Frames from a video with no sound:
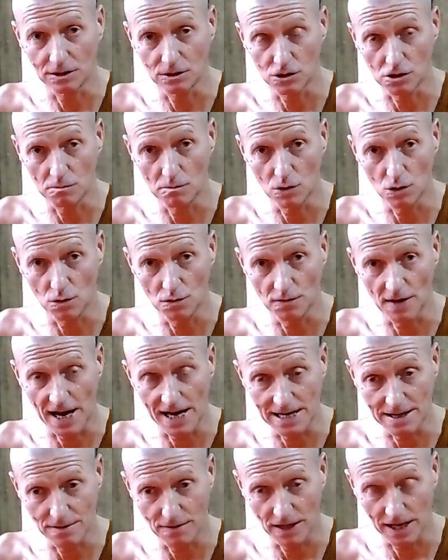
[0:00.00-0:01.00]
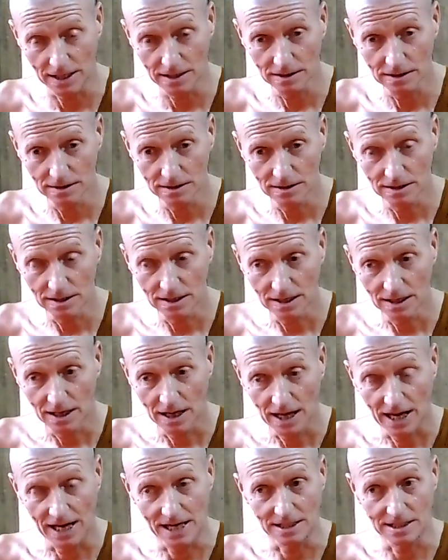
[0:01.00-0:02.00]
It doesn't restrict blood
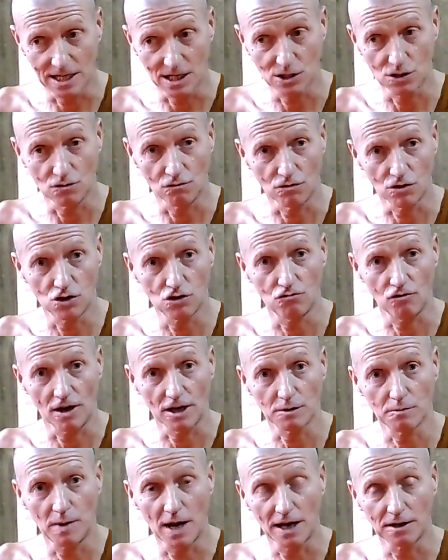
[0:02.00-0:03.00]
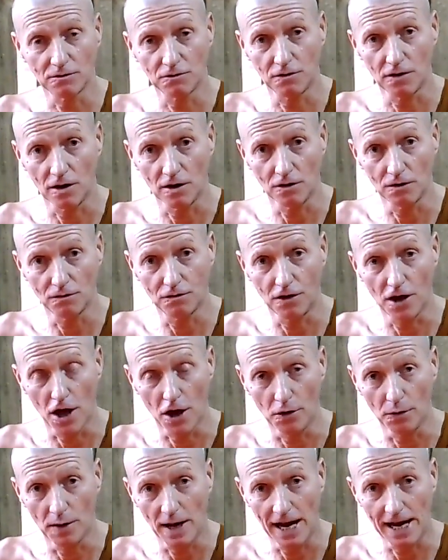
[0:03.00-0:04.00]
flow anywhere, and
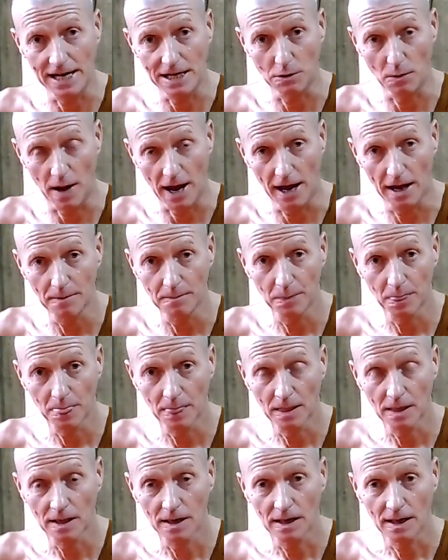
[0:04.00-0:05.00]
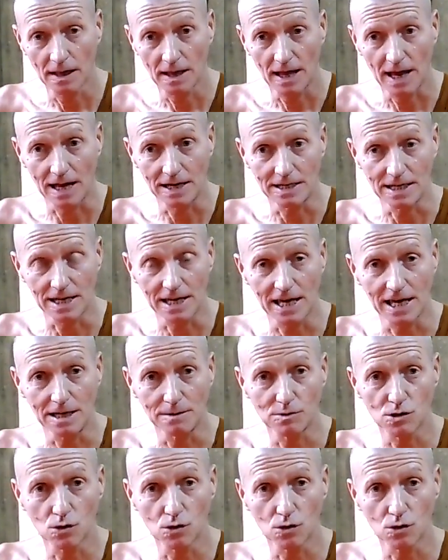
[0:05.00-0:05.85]
it keeps all the weight of your